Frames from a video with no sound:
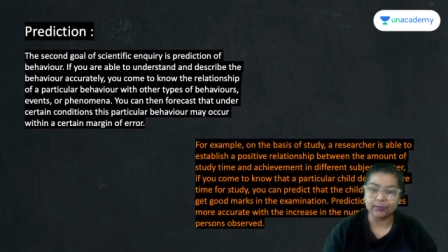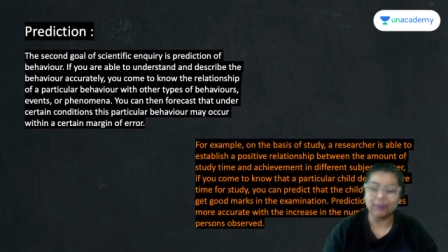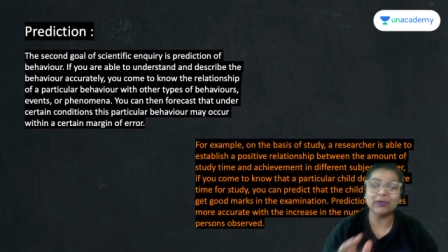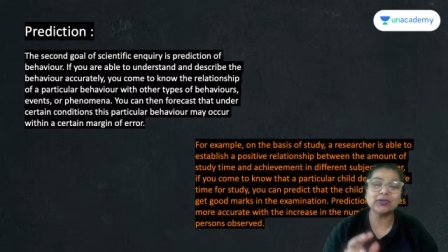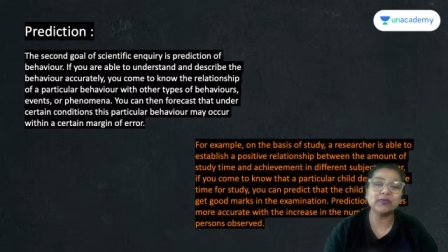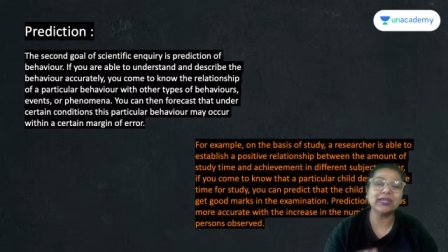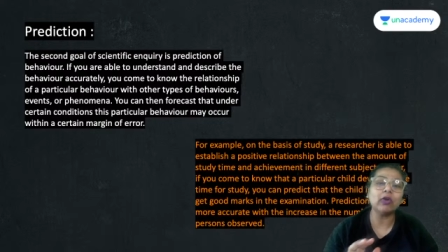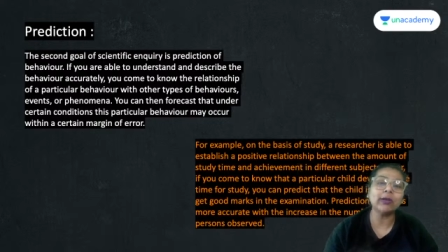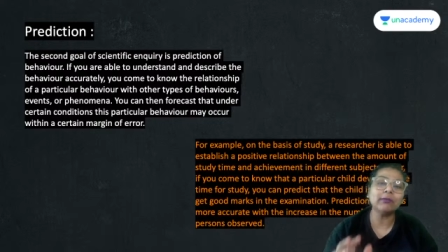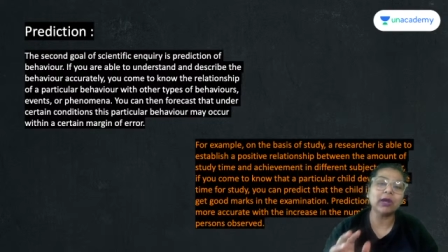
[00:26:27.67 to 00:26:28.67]
because
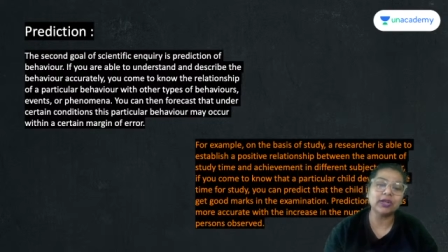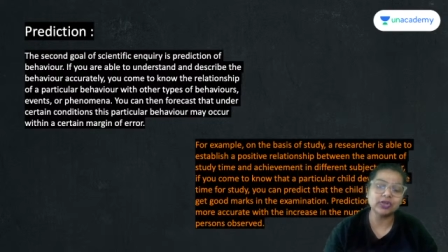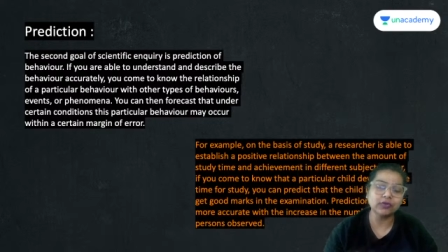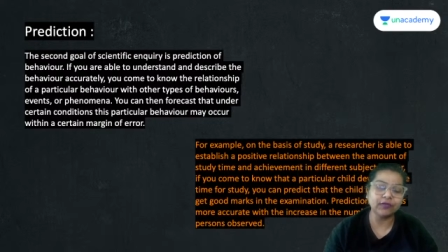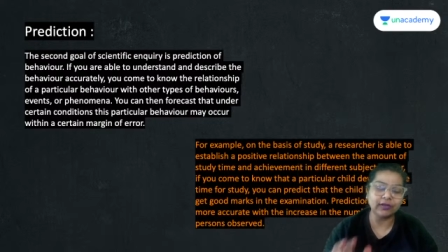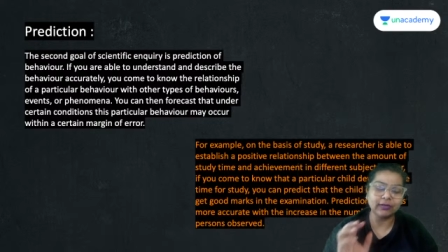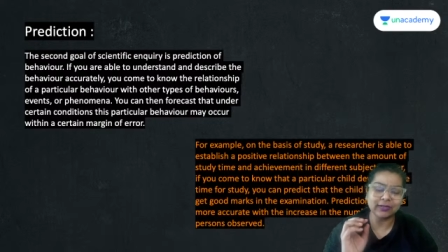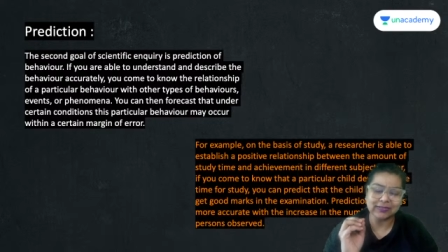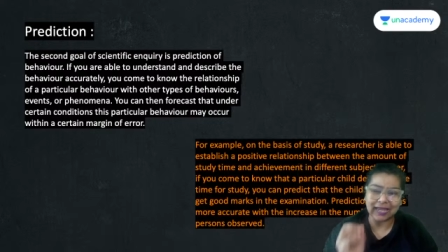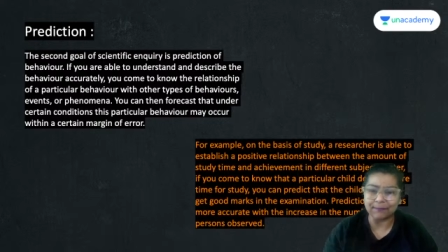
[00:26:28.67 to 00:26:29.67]
without a margin of error,
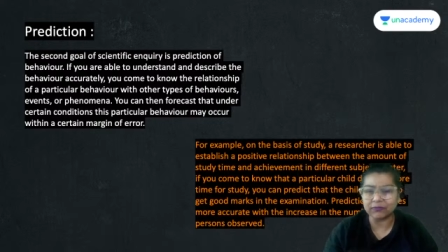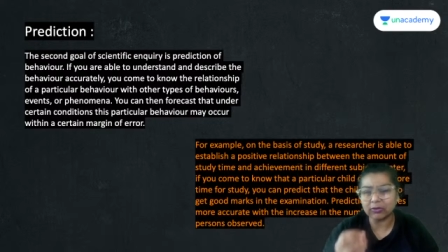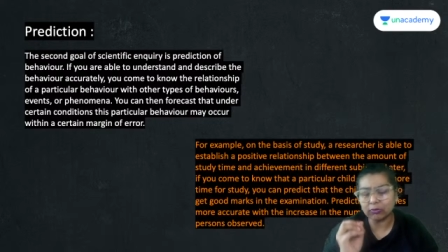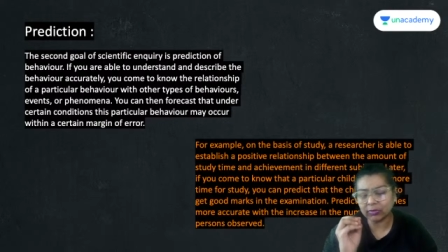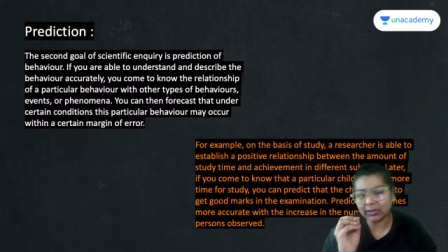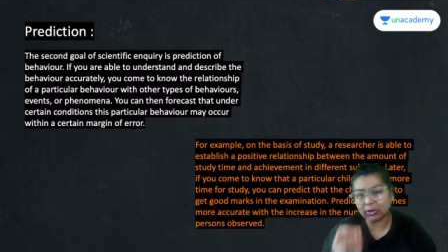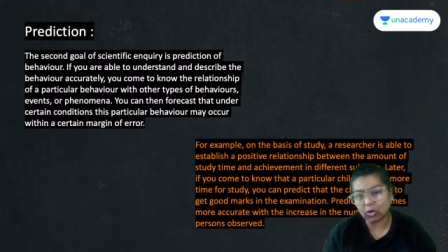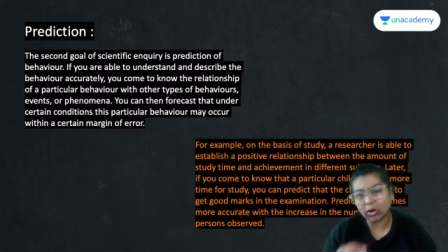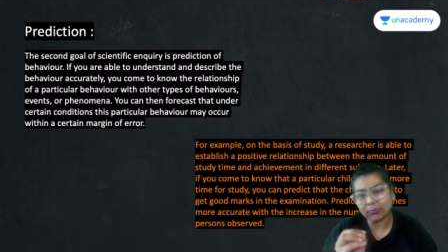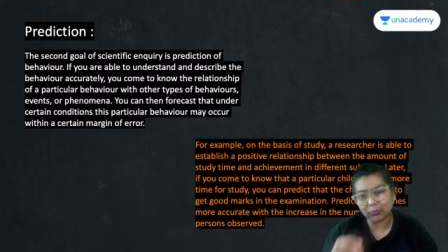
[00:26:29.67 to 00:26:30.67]
it is absolutely
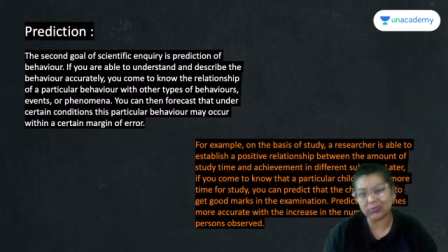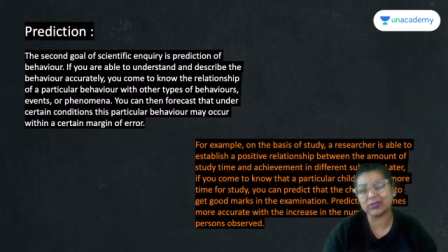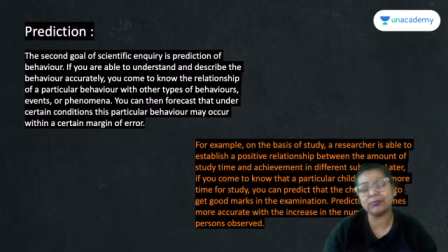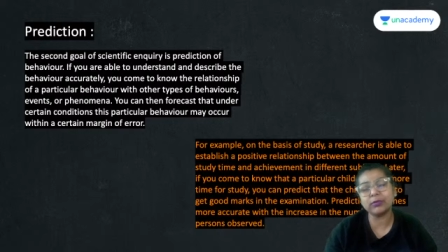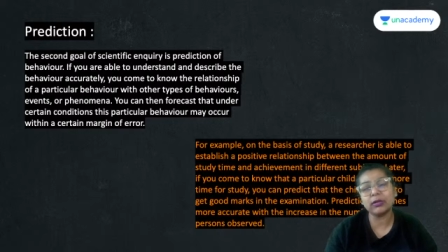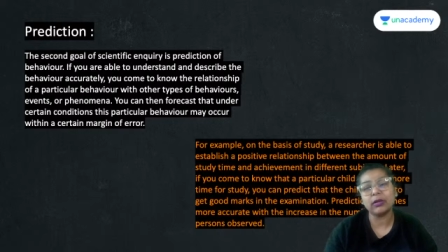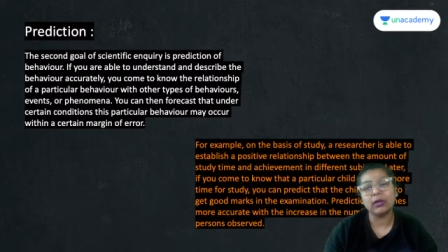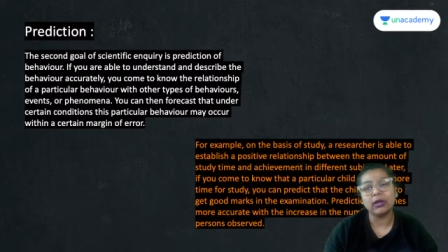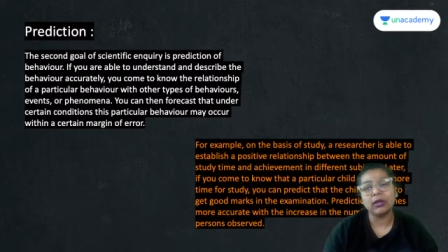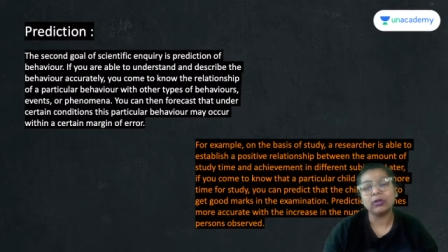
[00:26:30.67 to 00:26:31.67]
not possible
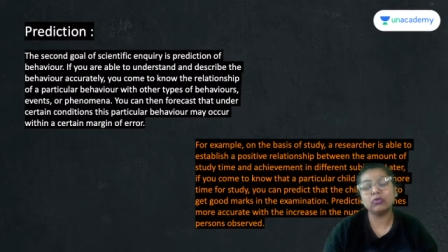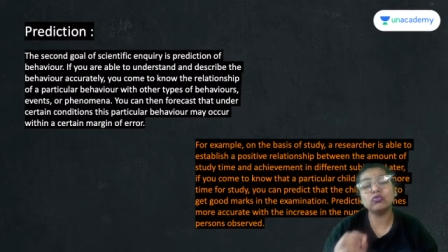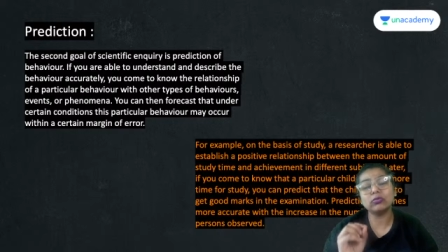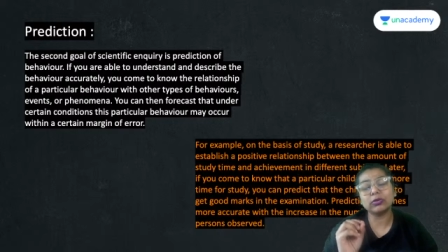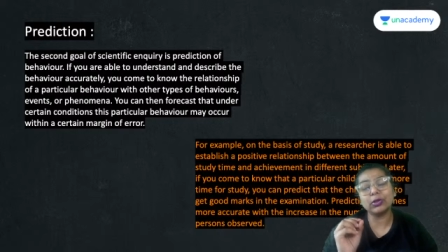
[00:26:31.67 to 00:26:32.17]
to